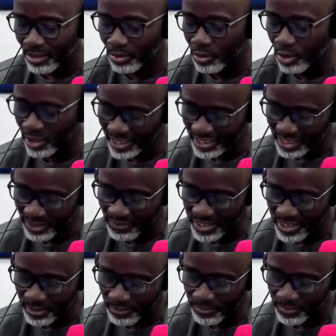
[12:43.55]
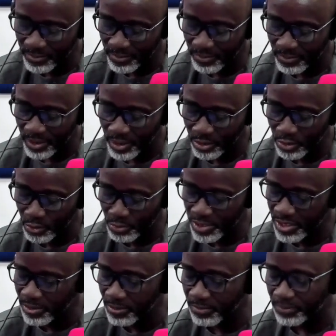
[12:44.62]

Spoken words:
cognitivism to be.